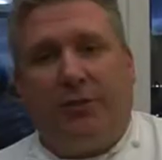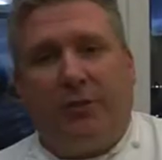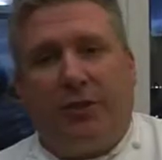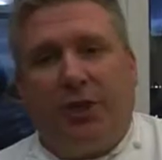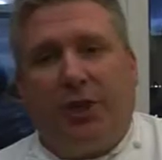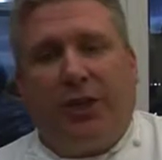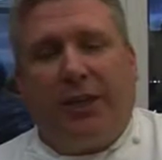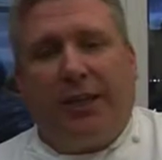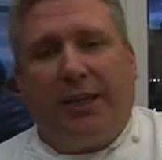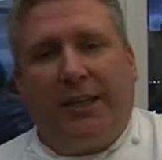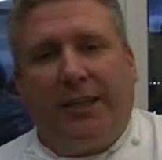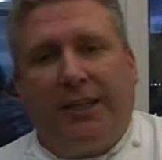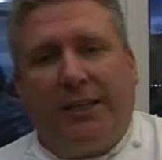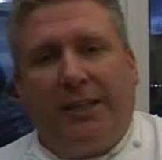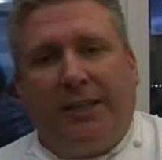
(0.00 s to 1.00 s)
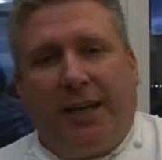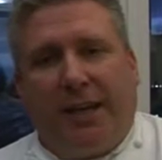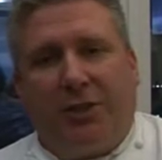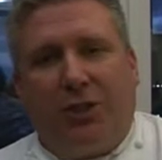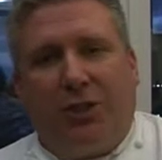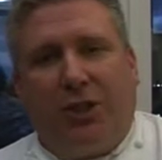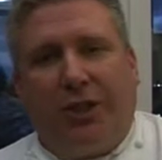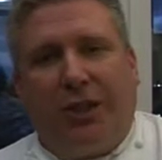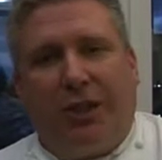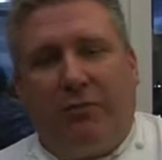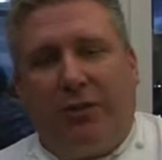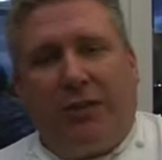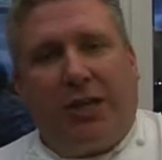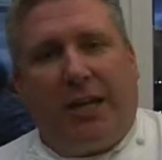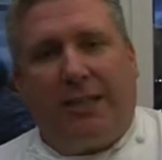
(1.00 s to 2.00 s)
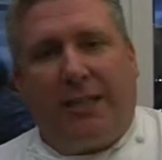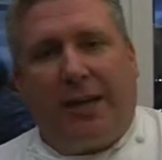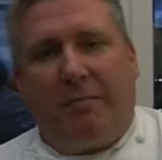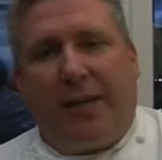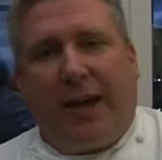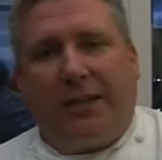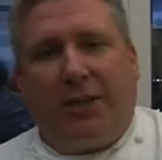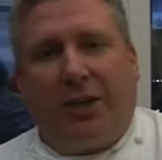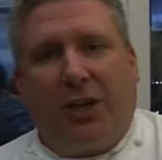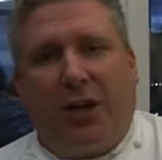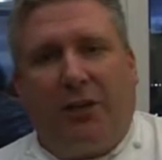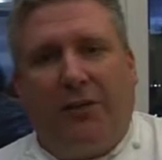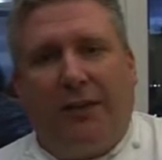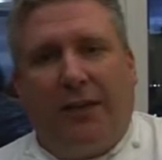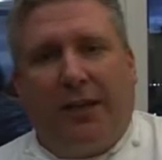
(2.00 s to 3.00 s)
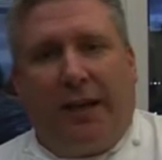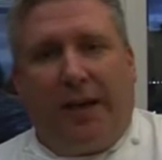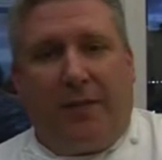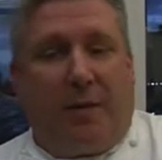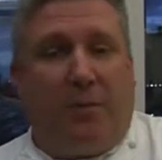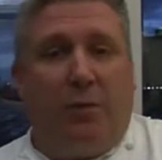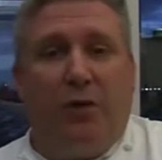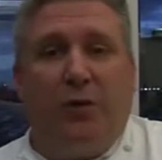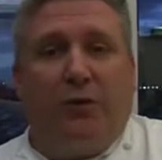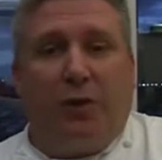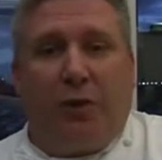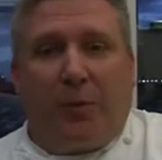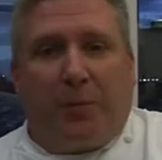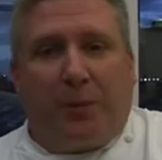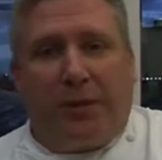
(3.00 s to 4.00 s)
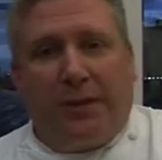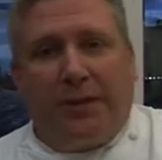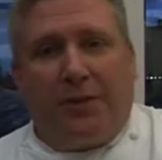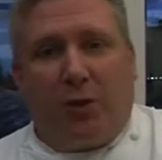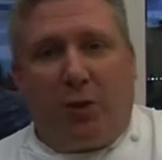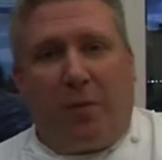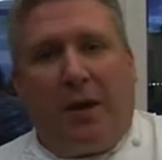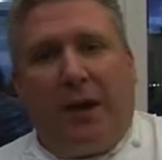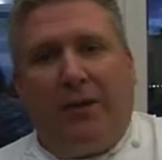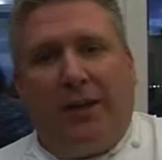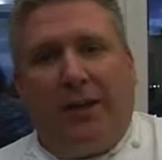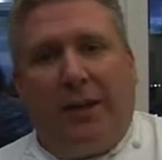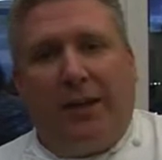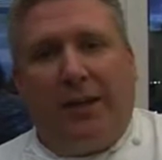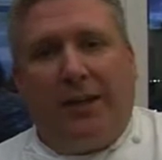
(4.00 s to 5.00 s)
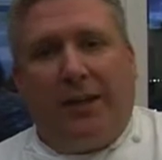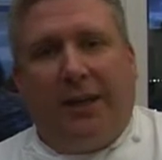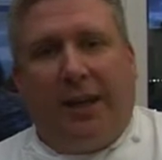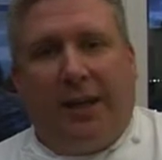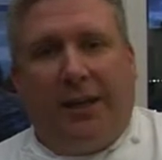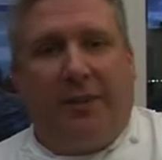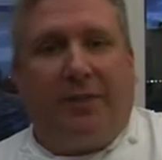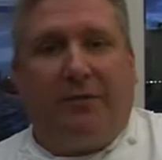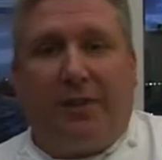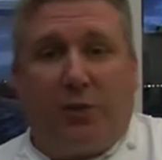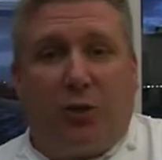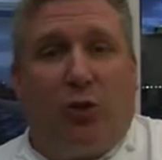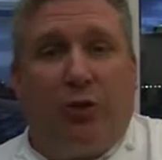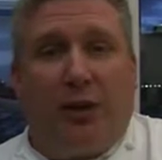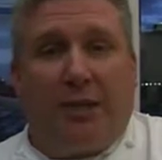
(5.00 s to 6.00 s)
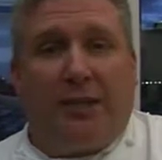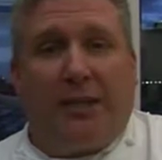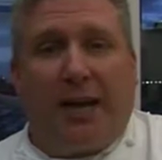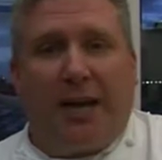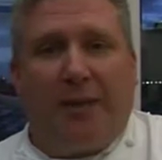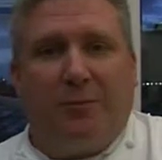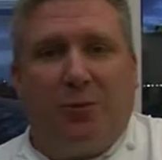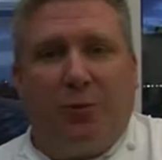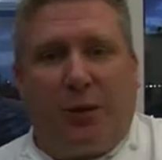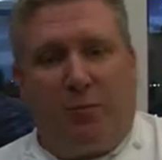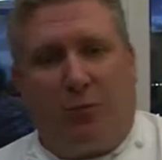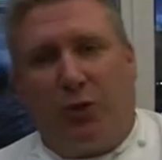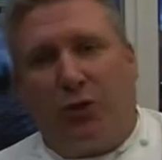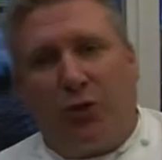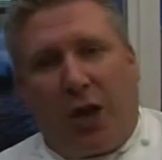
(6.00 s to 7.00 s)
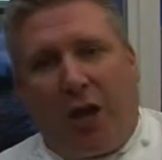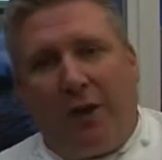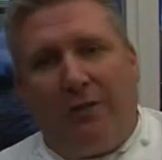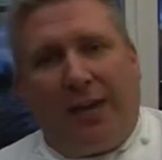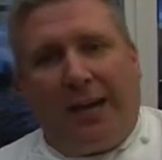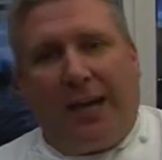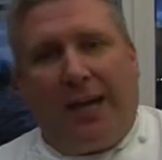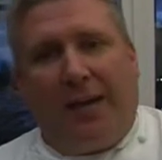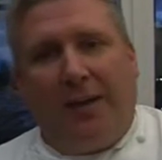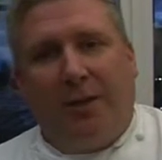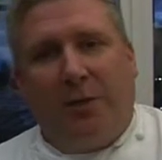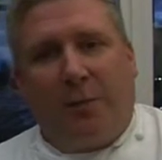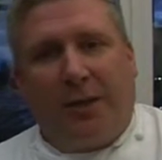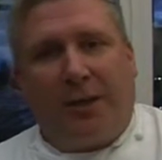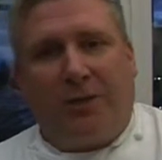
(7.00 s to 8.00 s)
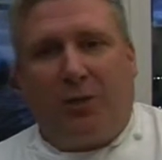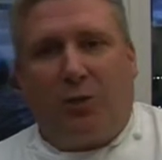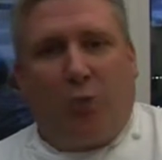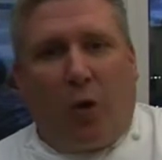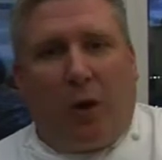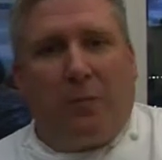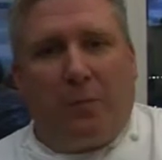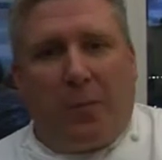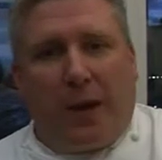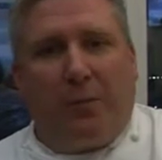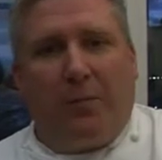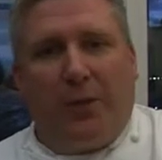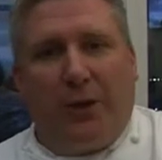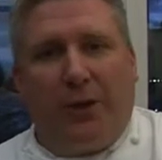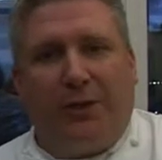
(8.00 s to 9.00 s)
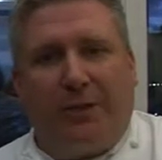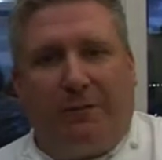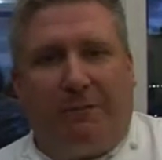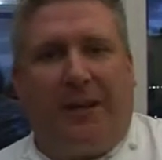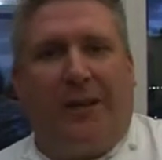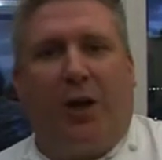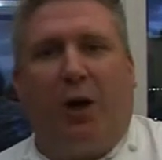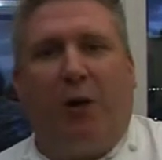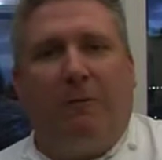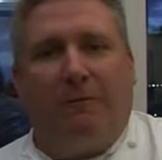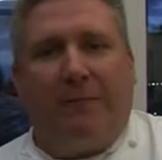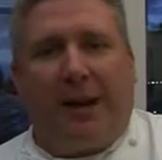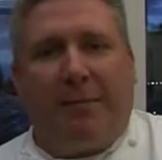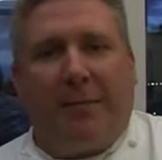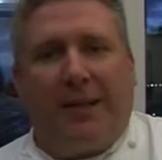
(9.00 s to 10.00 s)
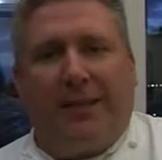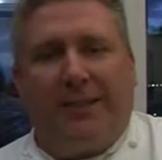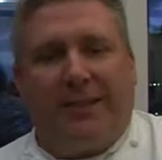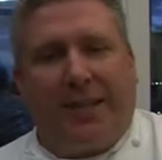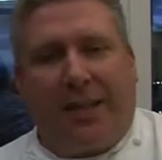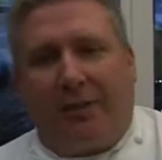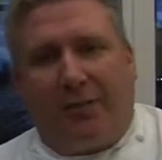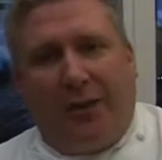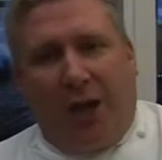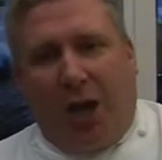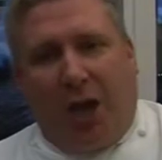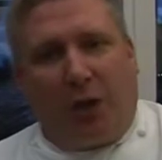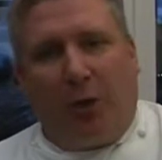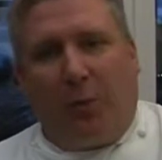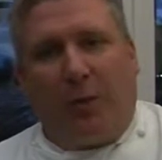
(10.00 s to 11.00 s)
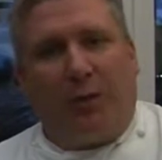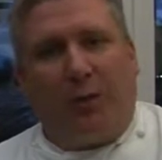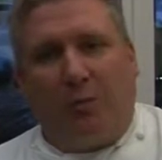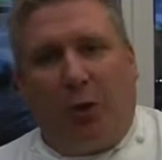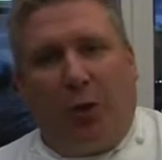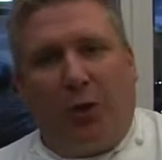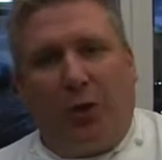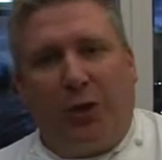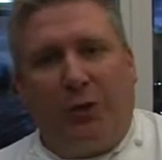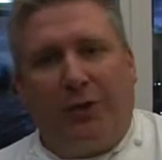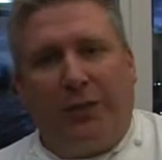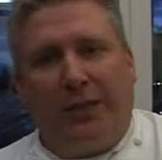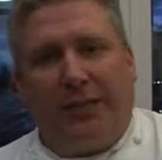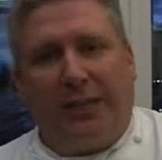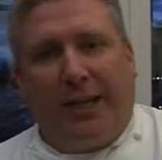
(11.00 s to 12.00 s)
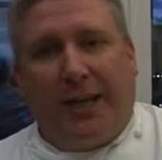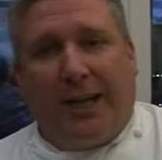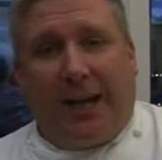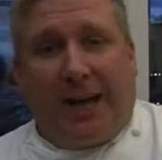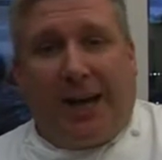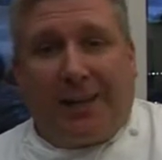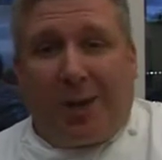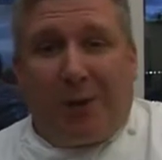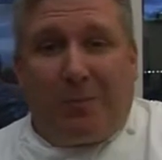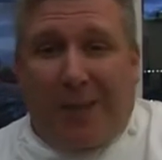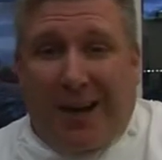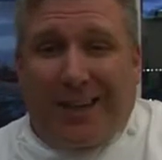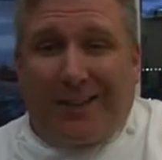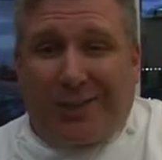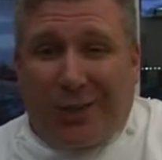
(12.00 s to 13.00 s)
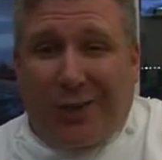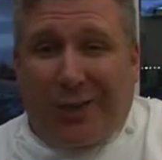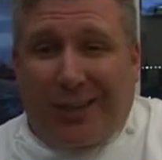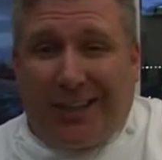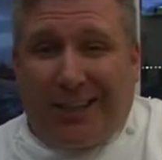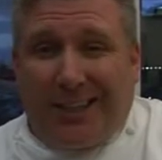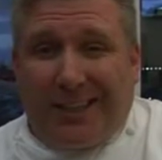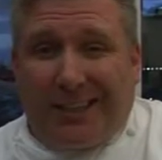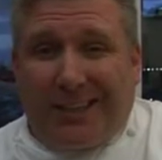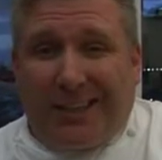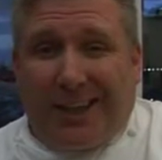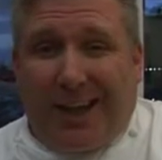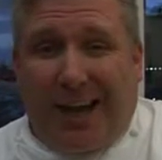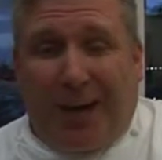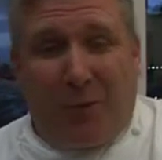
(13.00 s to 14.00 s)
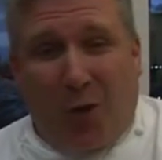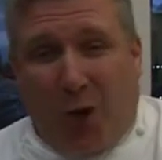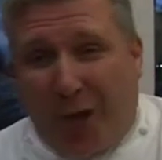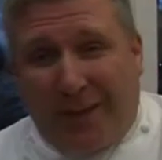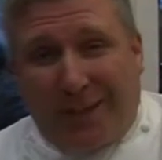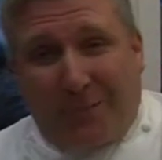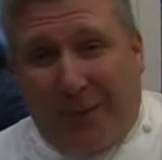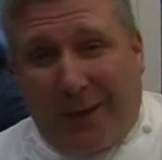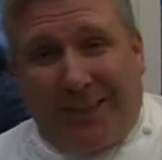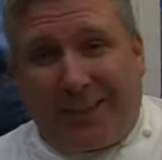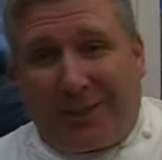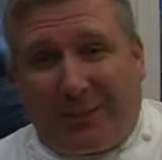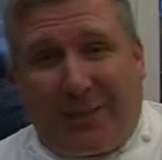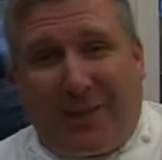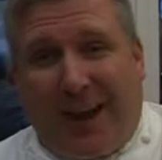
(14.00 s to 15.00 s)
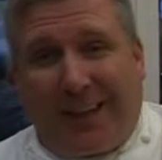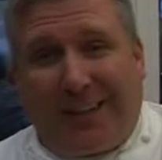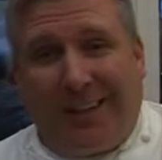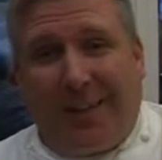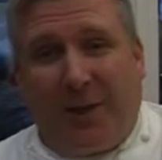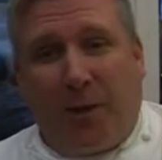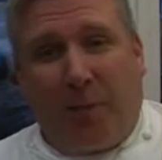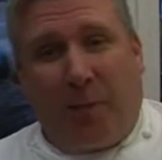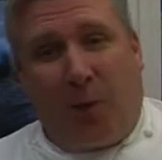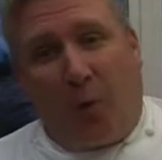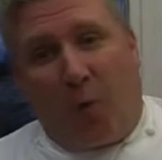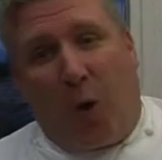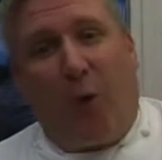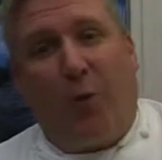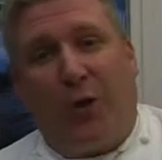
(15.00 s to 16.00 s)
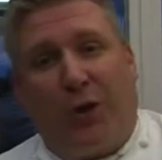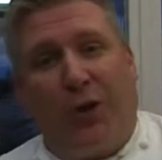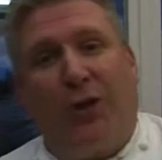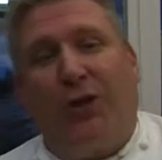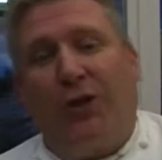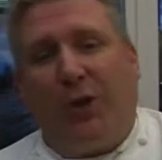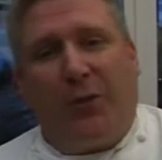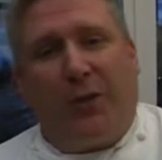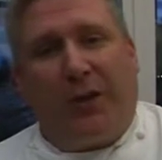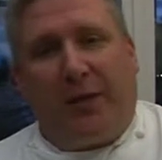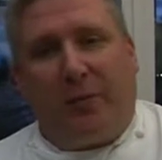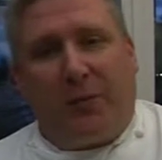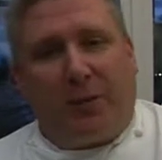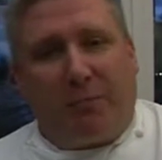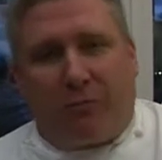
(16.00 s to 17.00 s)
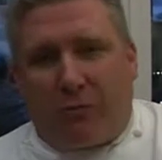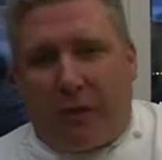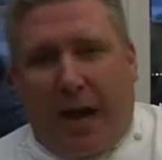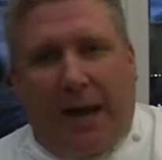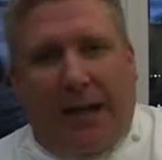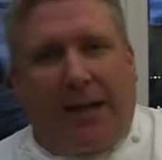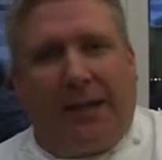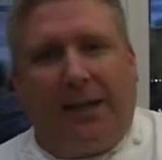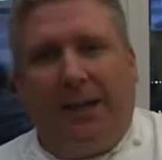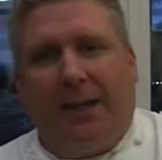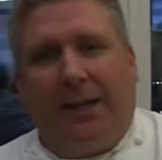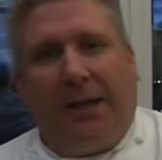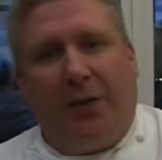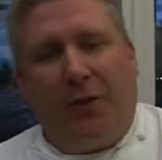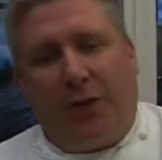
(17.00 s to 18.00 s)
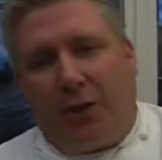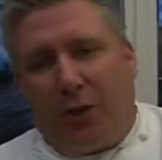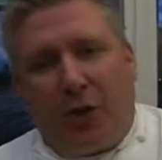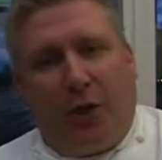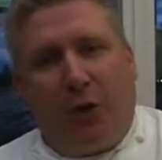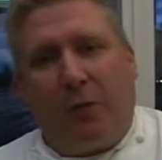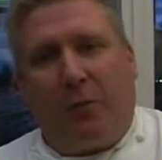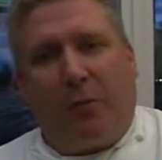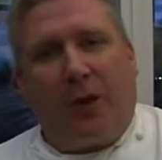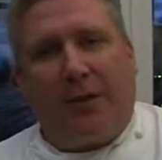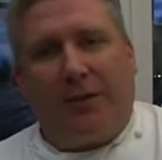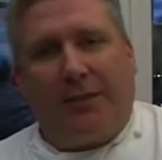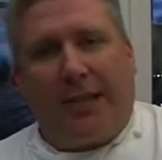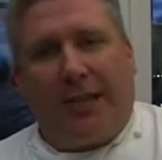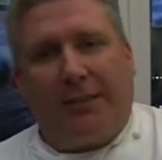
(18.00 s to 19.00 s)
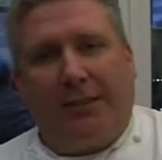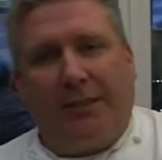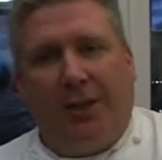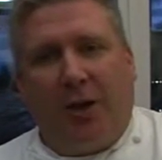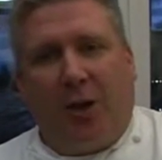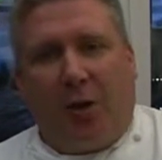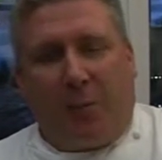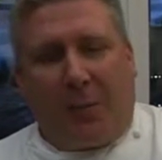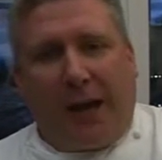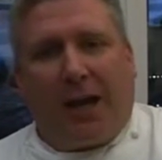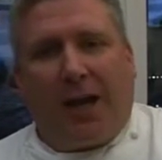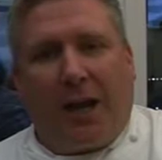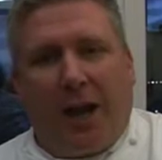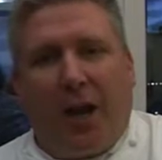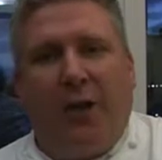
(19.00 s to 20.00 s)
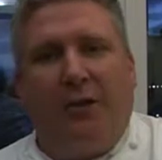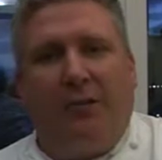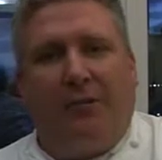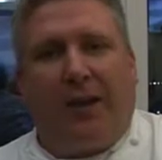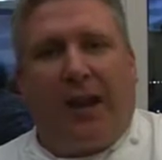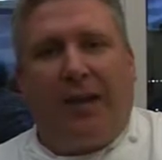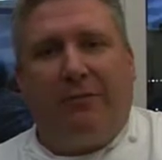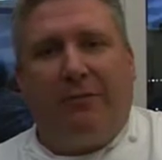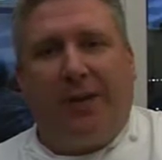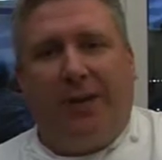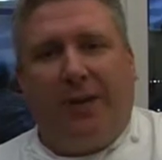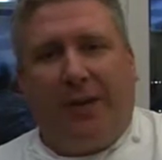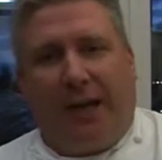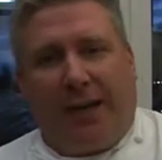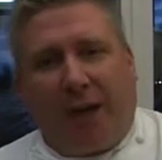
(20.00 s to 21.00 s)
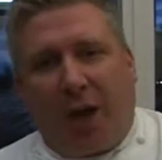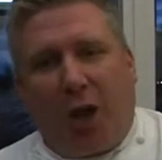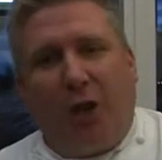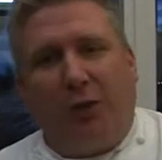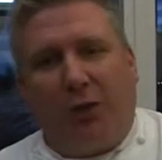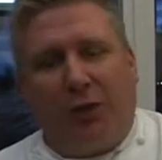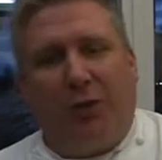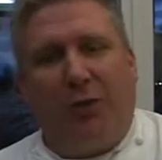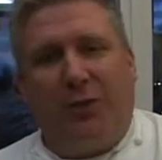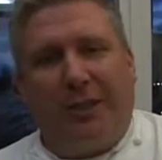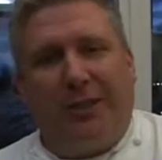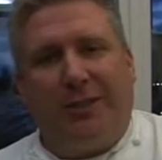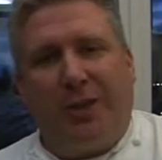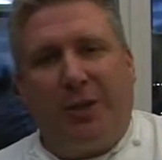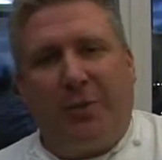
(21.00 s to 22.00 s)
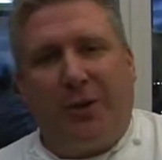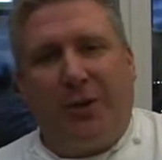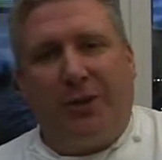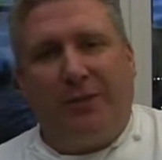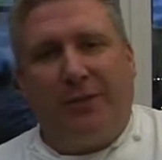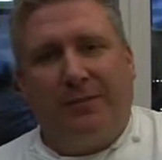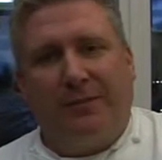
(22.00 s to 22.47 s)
of the turkey. Turkey originated in Mexico and then moved up to America, and in the Victorian times we brought it over here because it's one big bird to feed a whole family instead of a couple of small gooses. I don't mind turkey. I'm not its biggest fan. But what we're going to do with it, with the brining and the curing process, will pack a load of flavour and a load of juice into the bird.